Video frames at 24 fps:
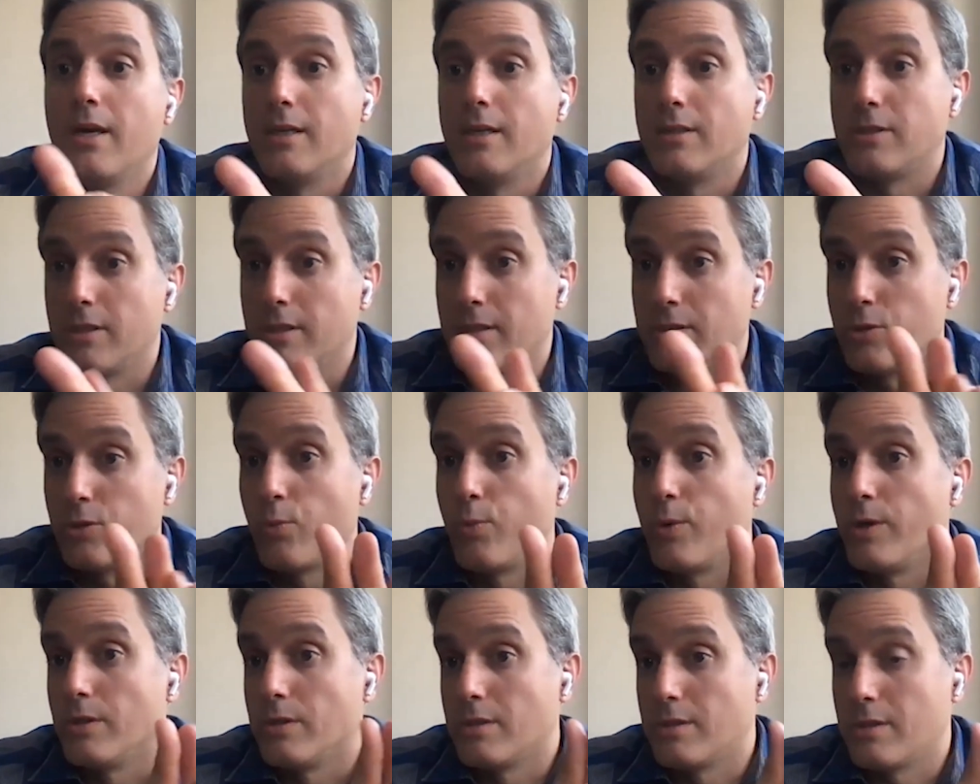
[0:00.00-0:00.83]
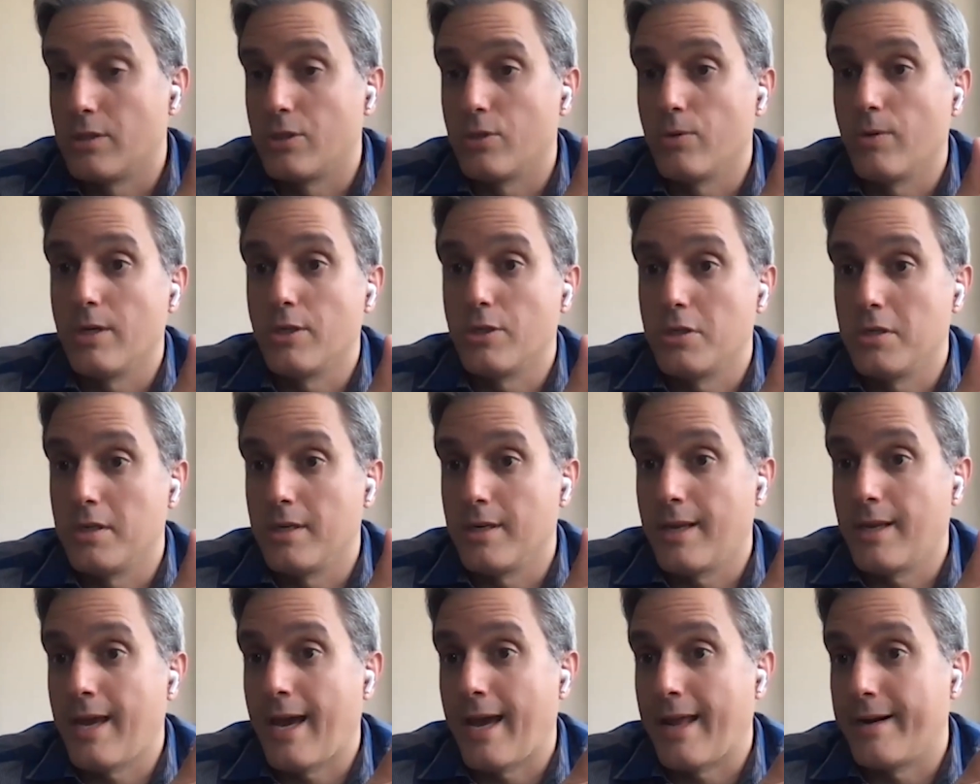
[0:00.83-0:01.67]
It's a weird situation
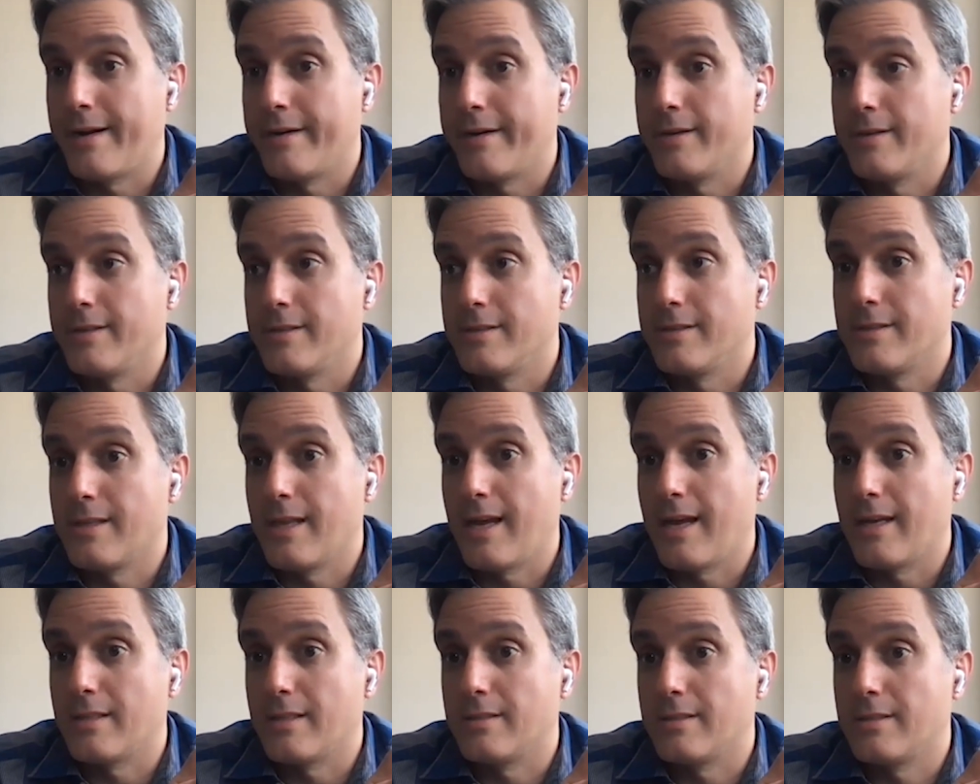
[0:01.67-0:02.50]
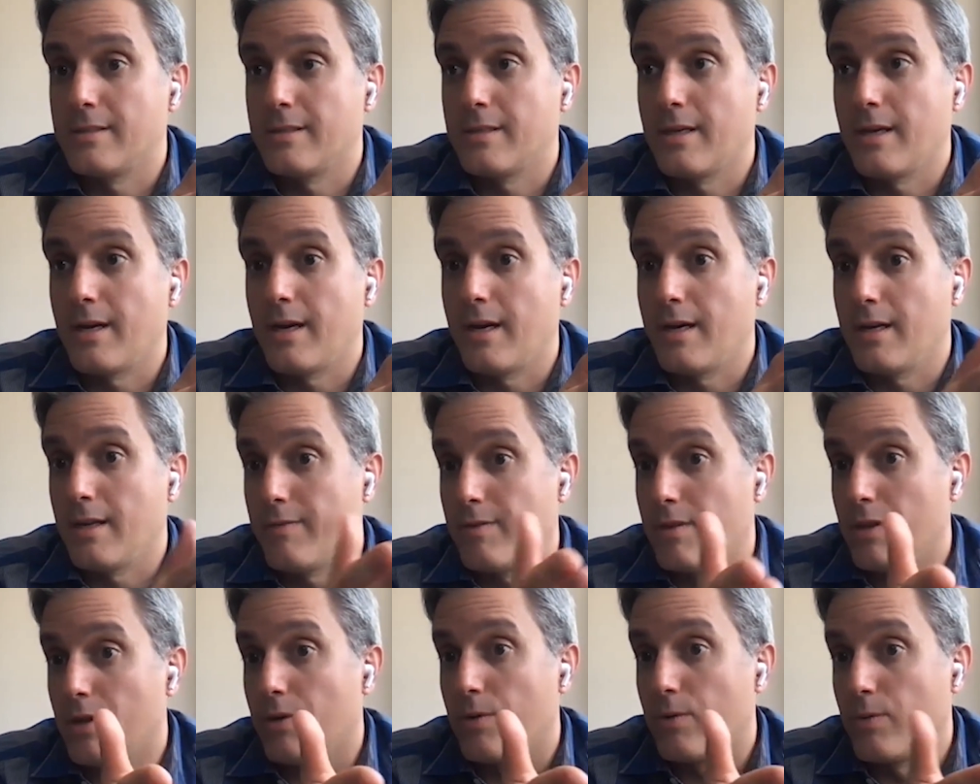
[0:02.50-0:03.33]
in Canada, is that
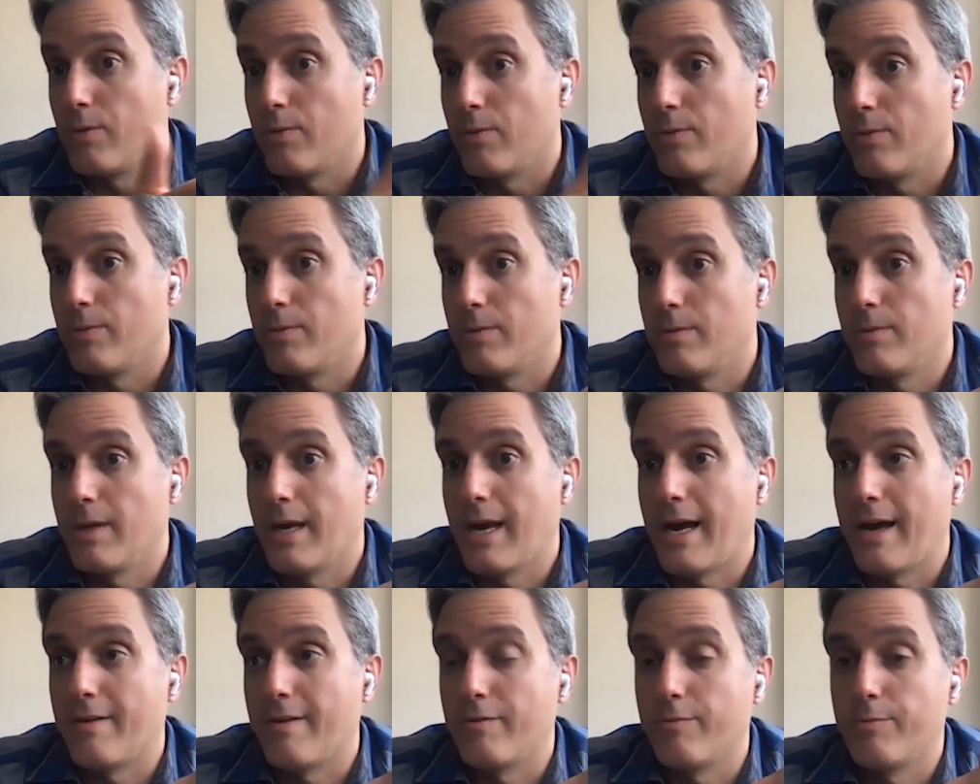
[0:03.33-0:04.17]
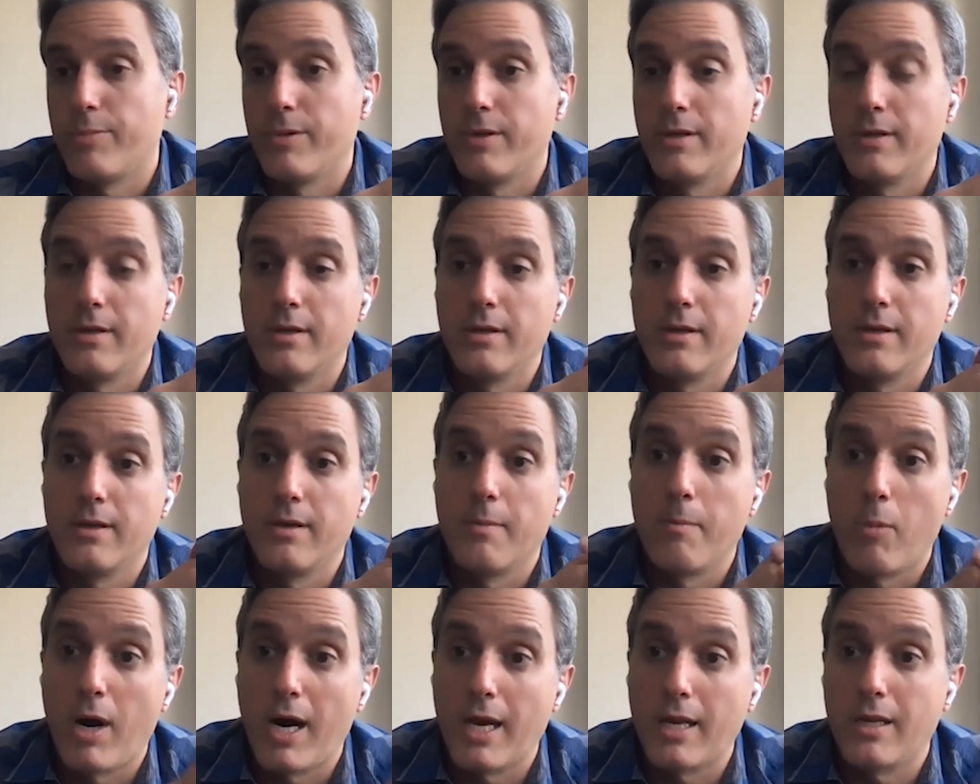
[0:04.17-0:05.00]
even though we have
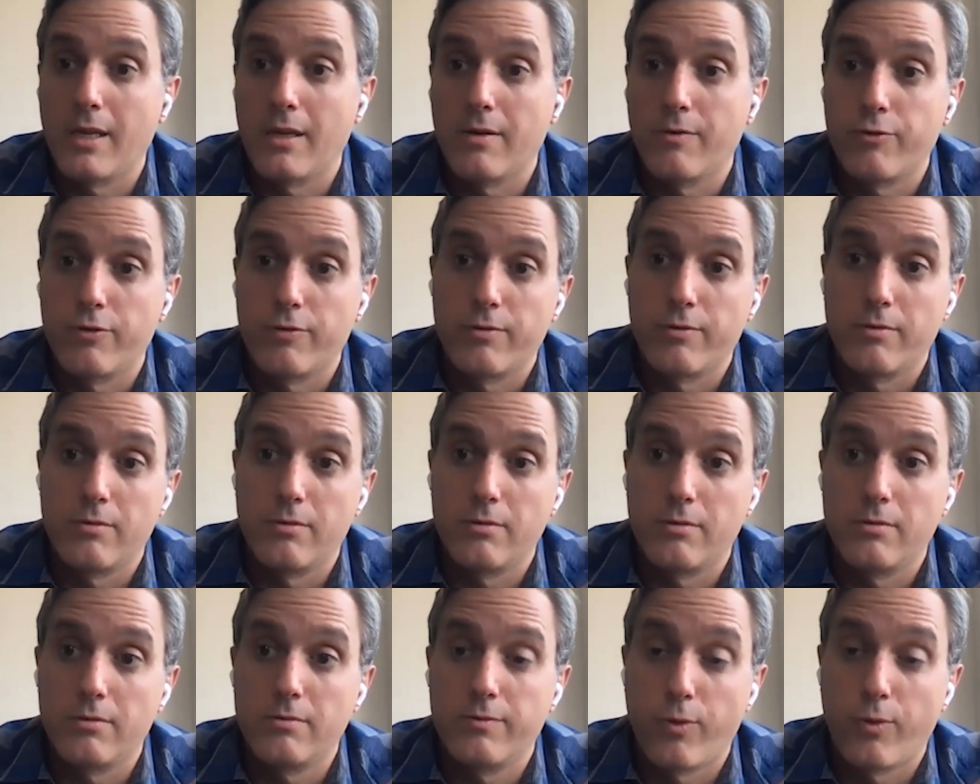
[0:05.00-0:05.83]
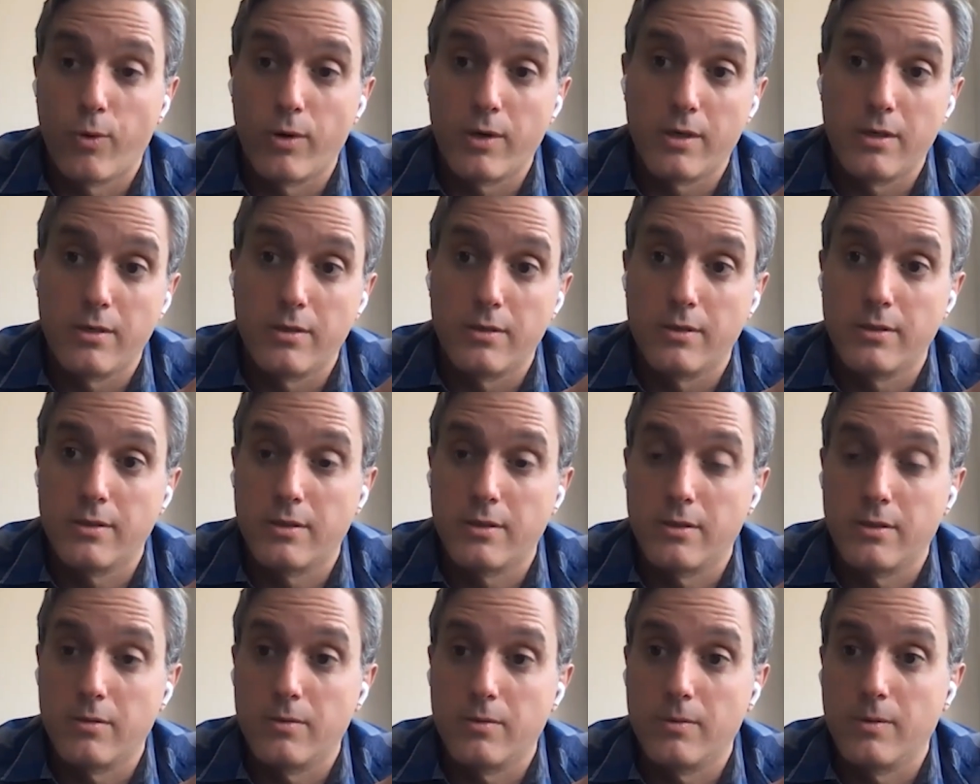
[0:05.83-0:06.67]
been mining for 4
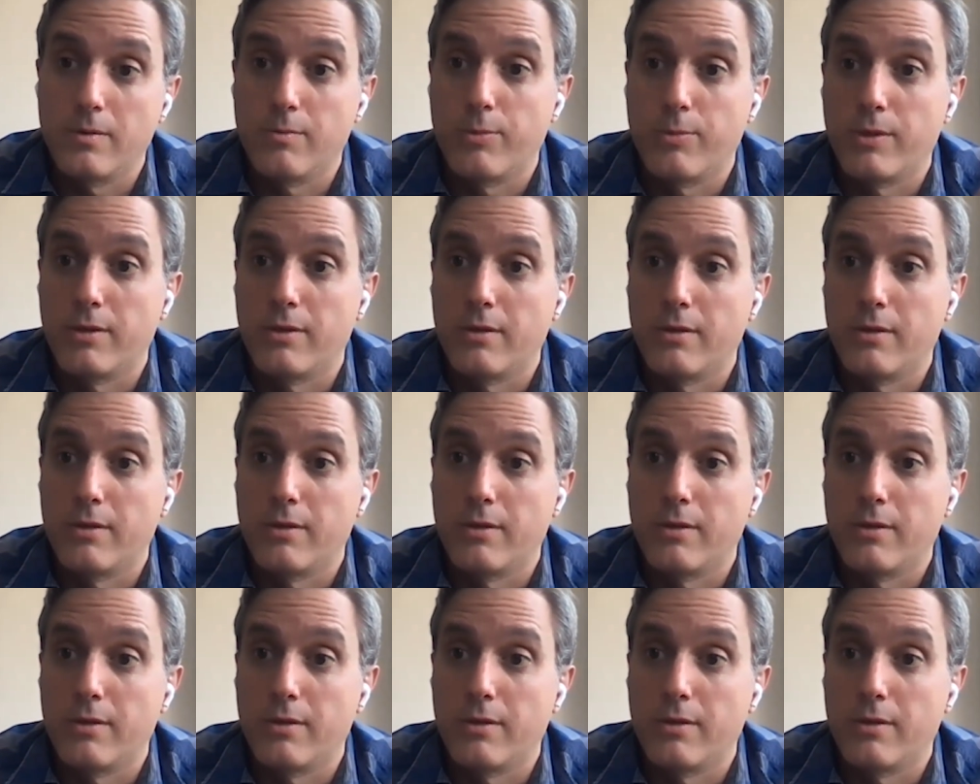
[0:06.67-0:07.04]
years and we've